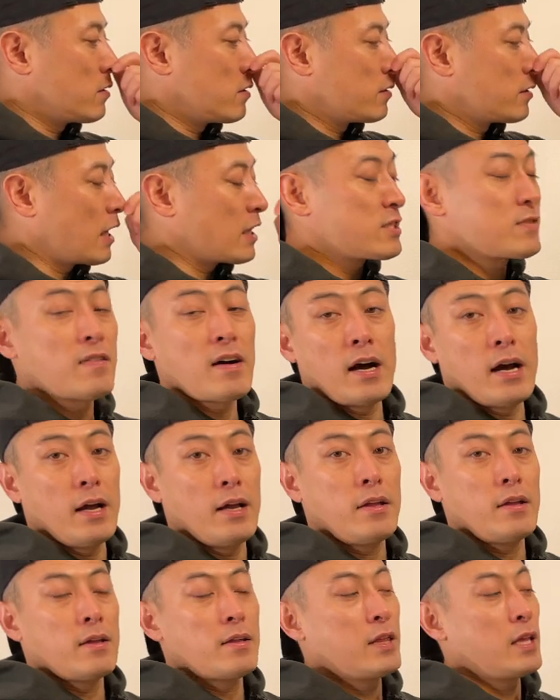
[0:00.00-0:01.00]
That's why,
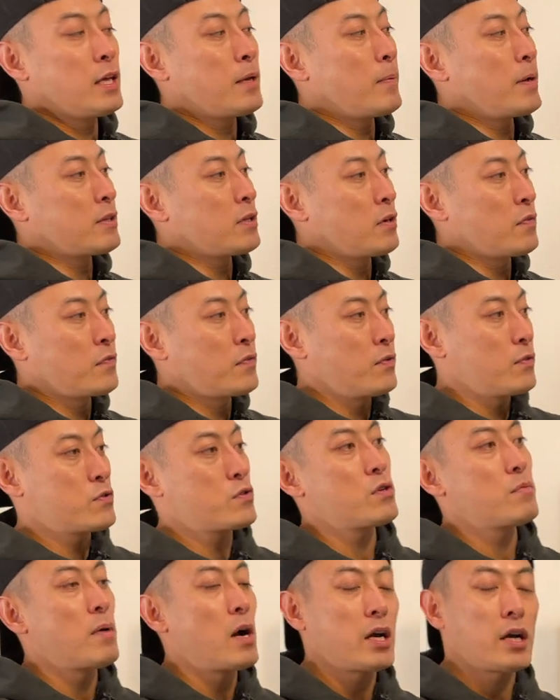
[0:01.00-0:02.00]
think about the, you know,
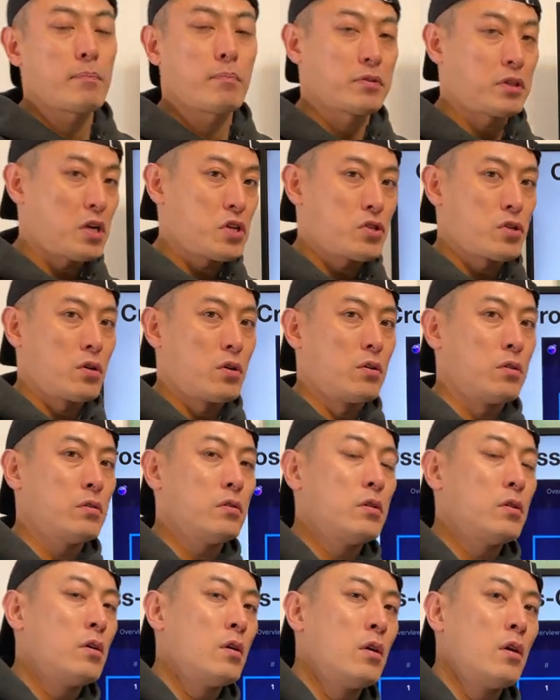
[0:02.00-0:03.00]
future market
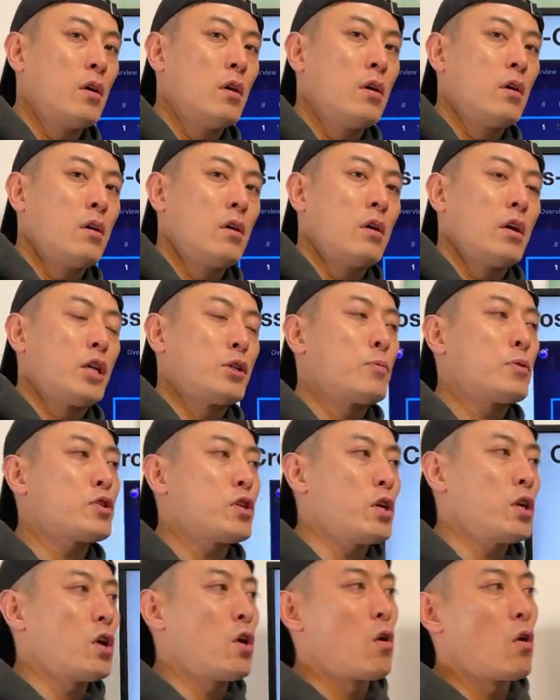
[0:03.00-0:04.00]
potential,
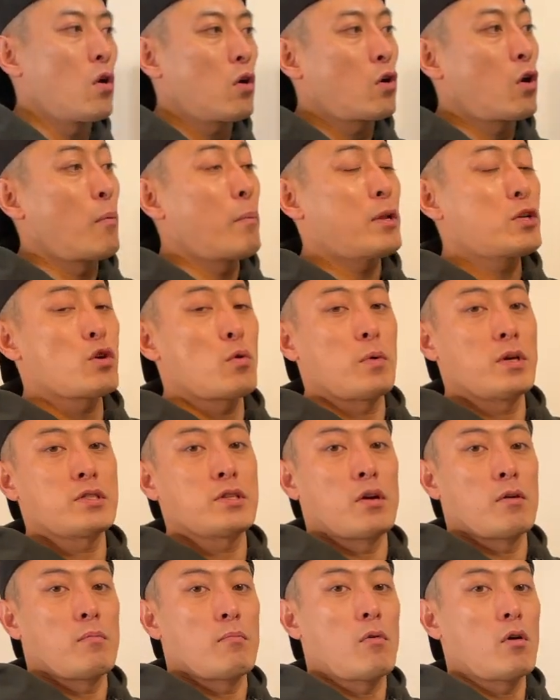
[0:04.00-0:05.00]
especially, you know, competition with,
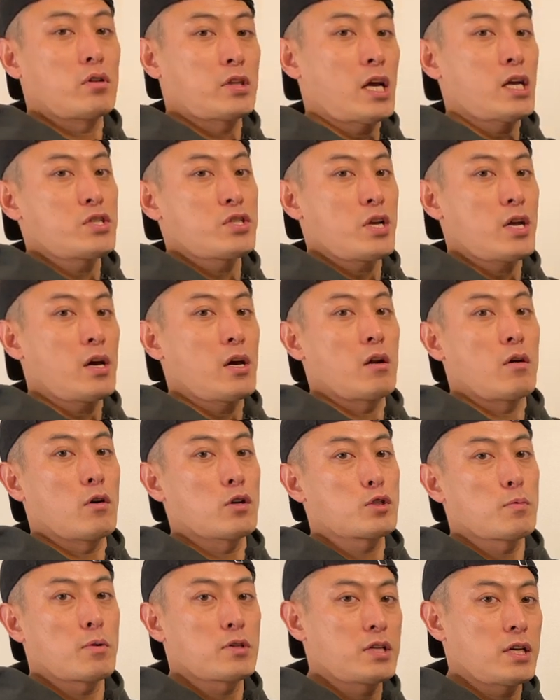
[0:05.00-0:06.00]
you know, multi-chain and
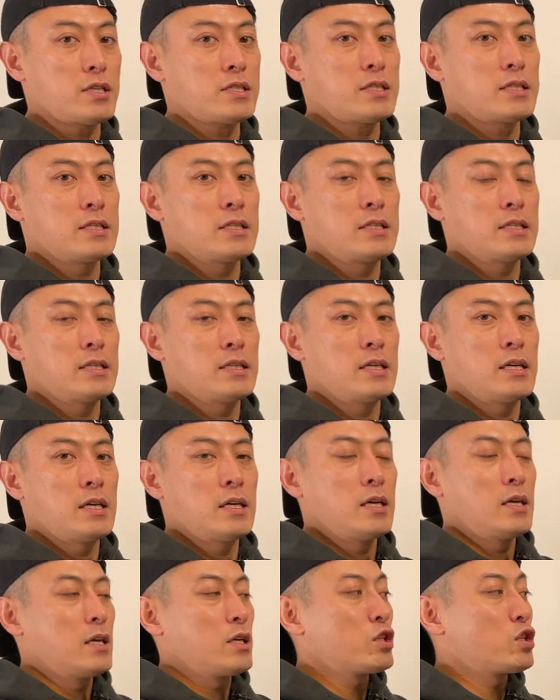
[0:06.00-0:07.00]
Osmosis.
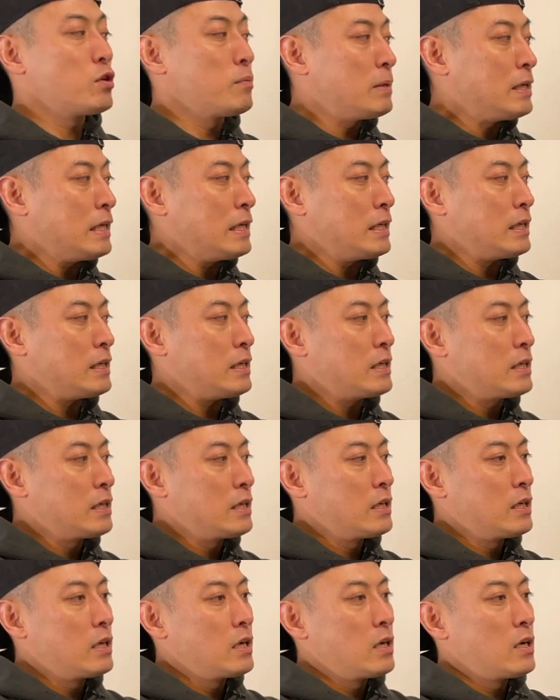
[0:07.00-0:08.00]
To me,
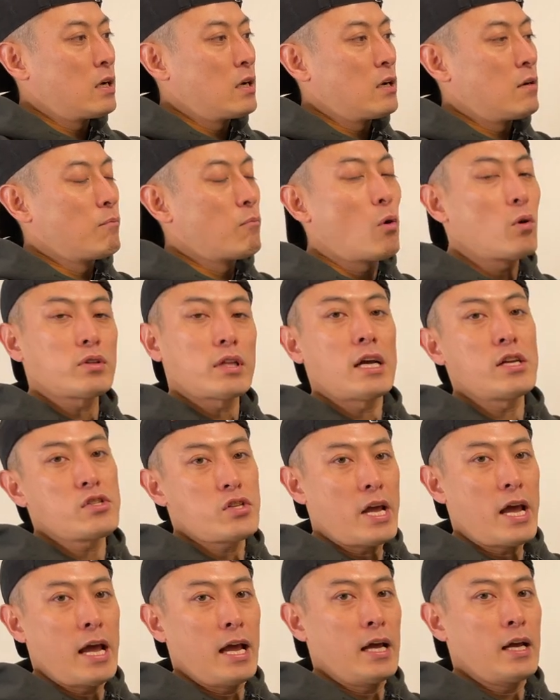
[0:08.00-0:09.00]

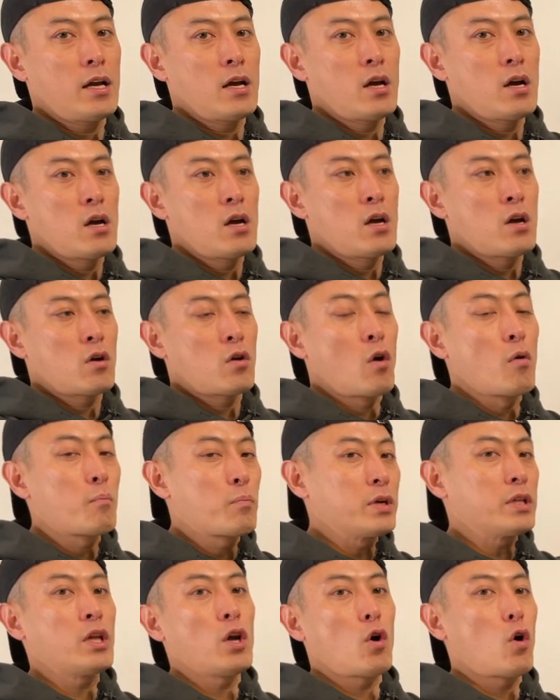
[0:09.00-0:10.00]
multi-chain
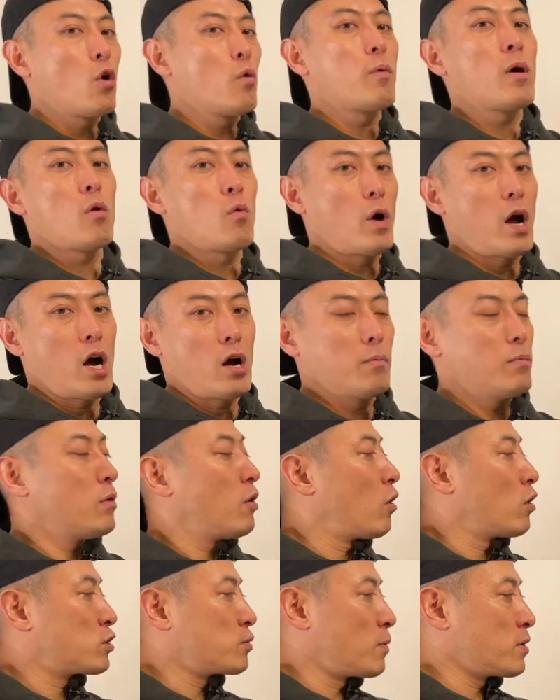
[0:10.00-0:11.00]
completely overwhelmed
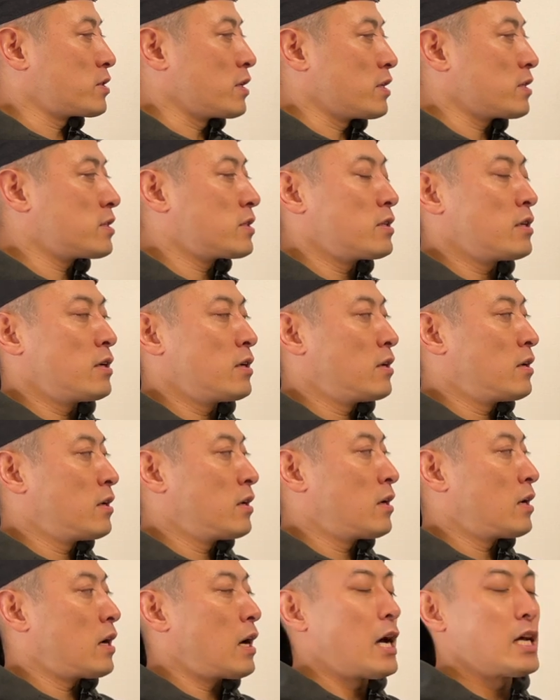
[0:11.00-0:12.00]
Osmosis
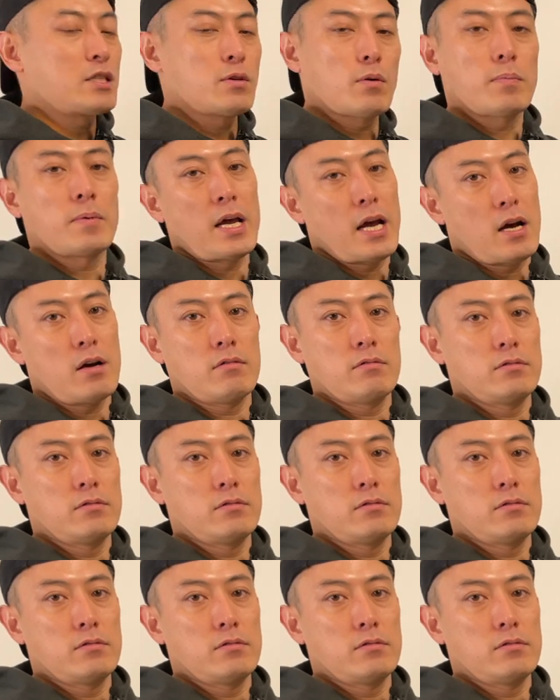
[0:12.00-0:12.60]
as of now.